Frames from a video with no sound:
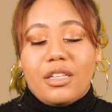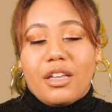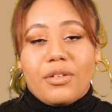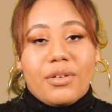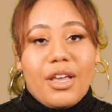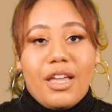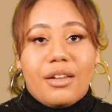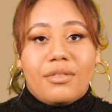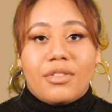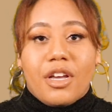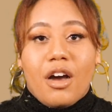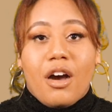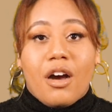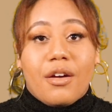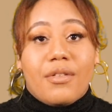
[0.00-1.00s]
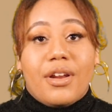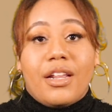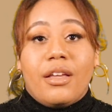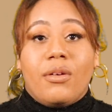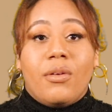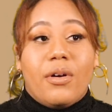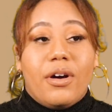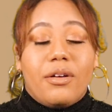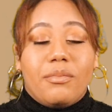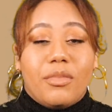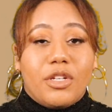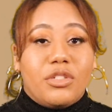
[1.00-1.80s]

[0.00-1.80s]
and creatives are already on,